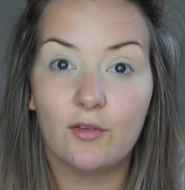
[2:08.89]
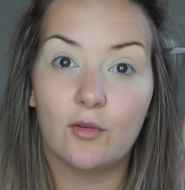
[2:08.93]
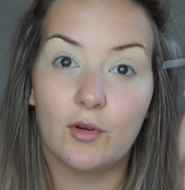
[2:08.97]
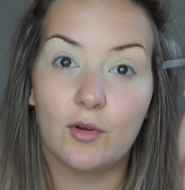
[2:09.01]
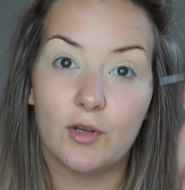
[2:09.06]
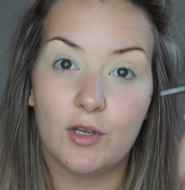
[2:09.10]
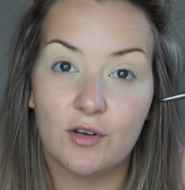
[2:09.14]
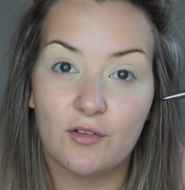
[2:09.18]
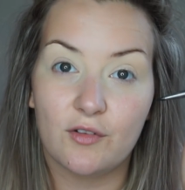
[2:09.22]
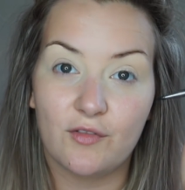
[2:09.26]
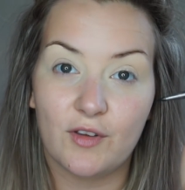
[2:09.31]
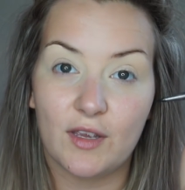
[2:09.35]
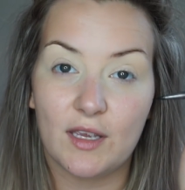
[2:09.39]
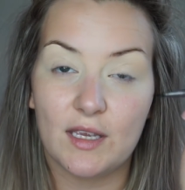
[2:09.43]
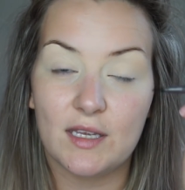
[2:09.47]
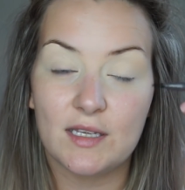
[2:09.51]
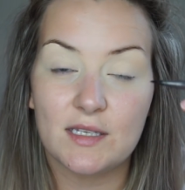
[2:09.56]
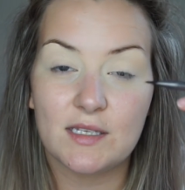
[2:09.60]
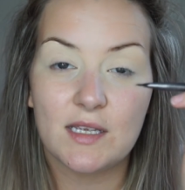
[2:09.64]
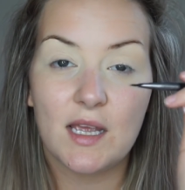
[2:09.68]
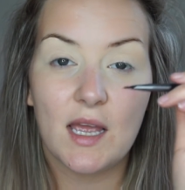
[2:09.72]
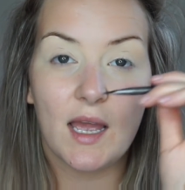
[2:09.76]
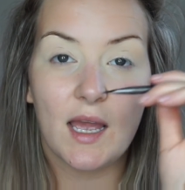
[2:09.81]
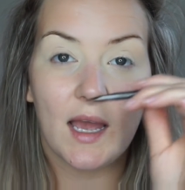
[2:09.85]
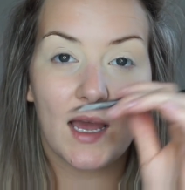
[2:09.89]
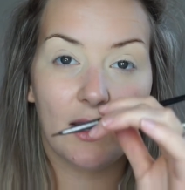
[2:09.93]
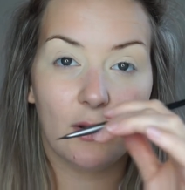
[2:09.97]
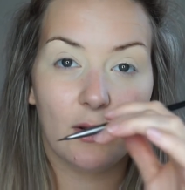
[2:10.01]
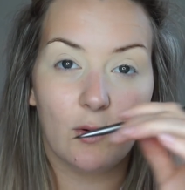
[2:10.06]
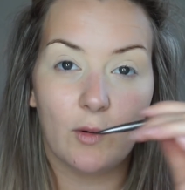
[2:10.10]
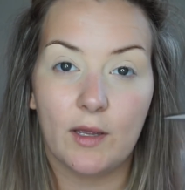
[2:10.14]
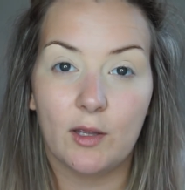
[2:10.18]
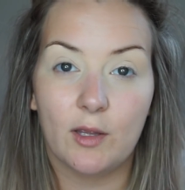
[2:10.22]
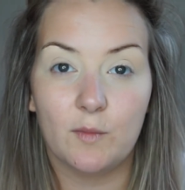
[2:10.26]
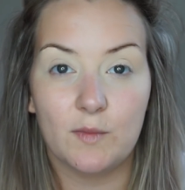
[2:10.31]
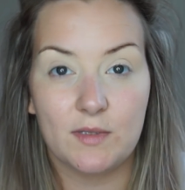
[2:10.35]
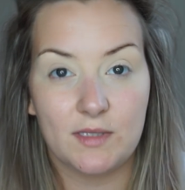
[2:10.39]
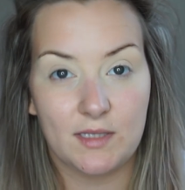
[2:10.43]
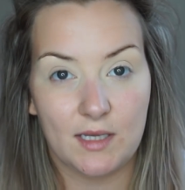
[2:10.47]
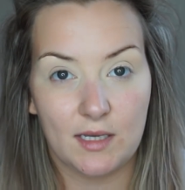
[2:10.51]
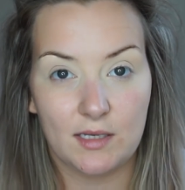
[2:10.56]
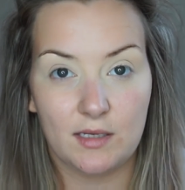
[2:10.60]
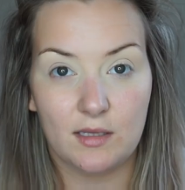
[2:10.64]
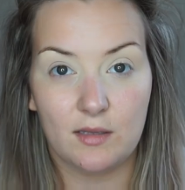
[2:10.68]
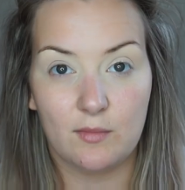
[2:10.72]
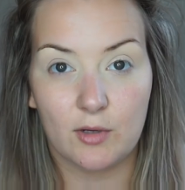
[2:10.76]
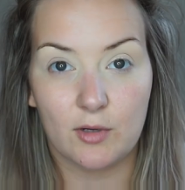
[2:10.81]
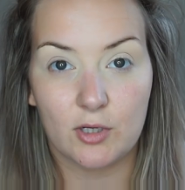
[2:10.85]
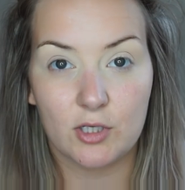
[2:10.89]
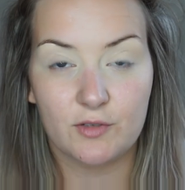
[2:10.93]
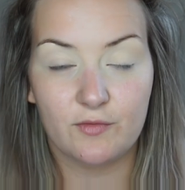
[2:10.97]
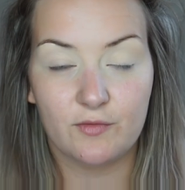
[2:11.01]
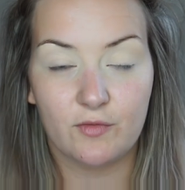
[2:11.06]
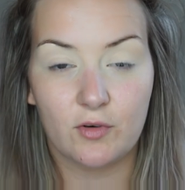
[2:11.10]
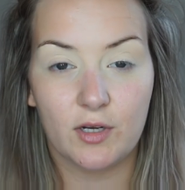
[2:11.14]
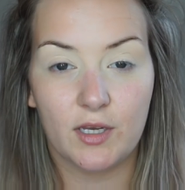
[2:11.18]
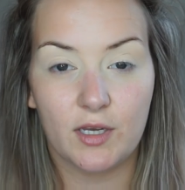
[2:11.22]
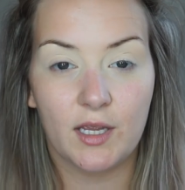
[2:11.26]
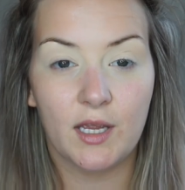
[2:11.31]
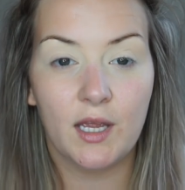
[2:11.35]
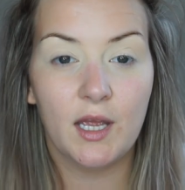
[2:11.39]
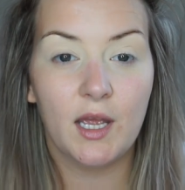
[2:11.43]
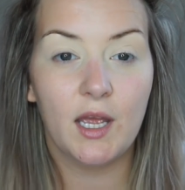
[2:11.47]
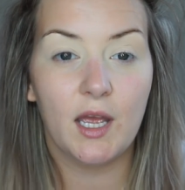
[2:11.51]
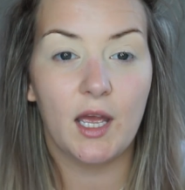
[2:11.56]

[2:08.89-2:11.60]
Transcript: on your face and it will help steady the brush for you.